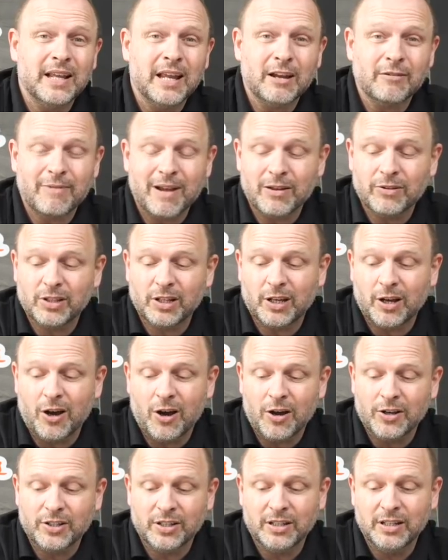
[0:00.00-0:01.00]
it around the
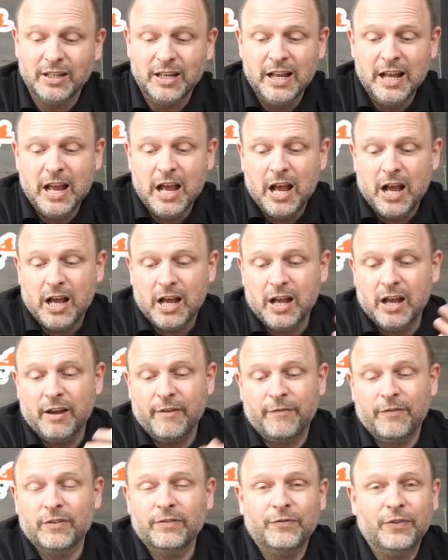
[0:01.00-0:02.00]
garden uh,
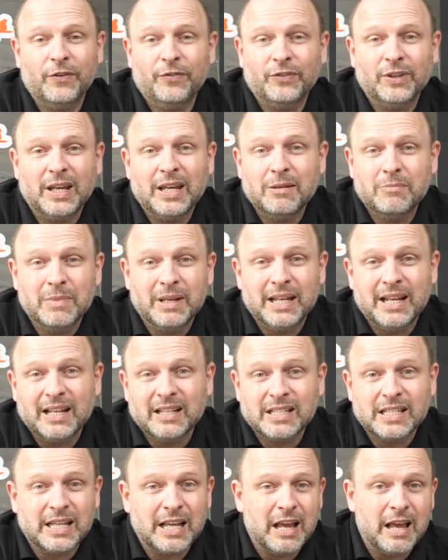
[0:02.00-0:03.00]
for fifteen
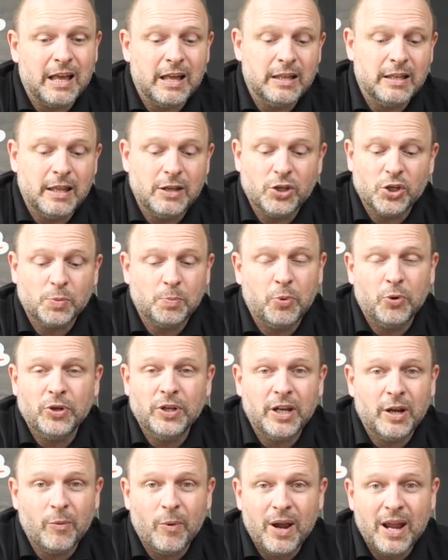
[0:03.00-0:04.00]
minutes and then just
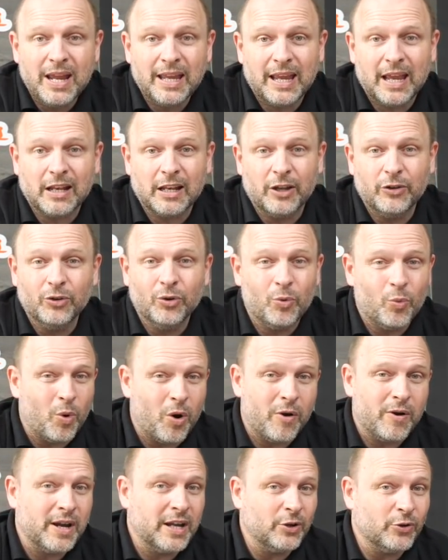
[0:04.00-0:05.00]
putting it away again and not
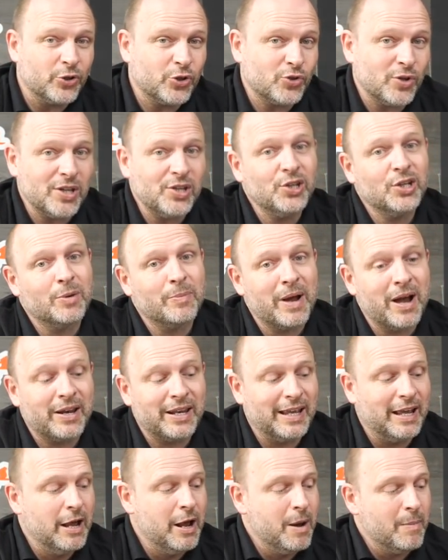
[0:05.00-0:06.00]
worrying or stressing about
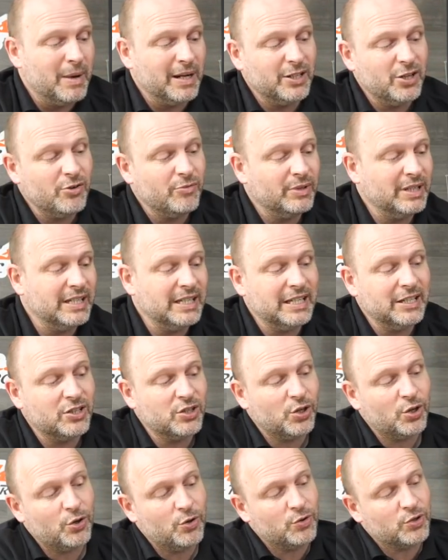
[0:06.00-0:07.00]
it. But I don't really need
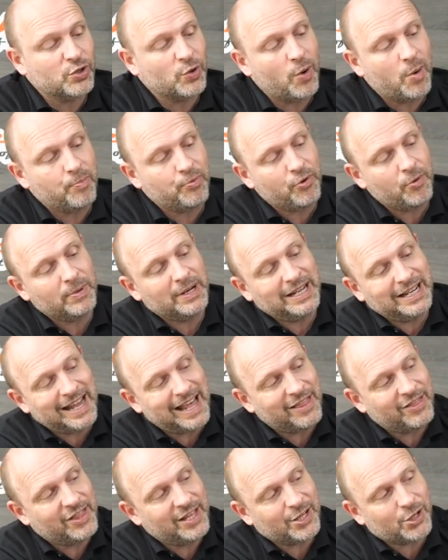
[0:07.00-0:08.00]
two, so I'll probably
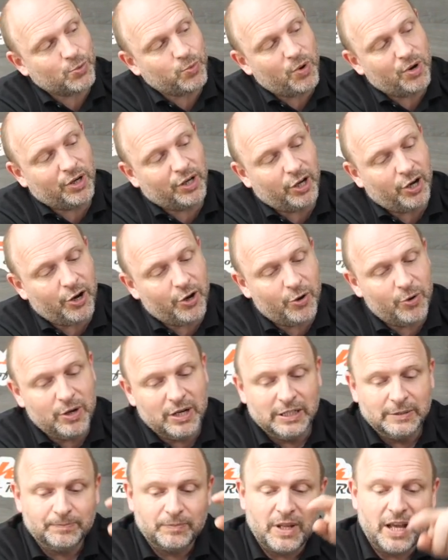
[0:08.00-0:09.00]
let this one go
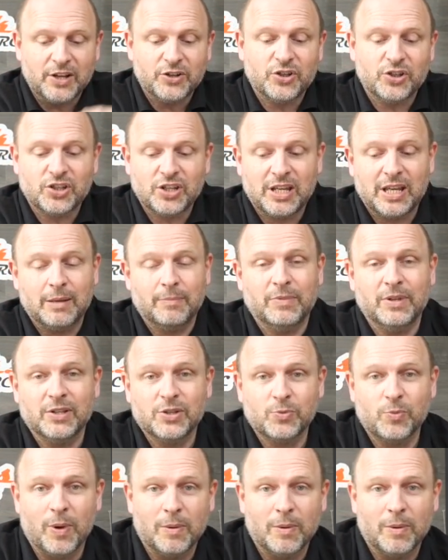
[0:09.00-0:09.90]
and just keep this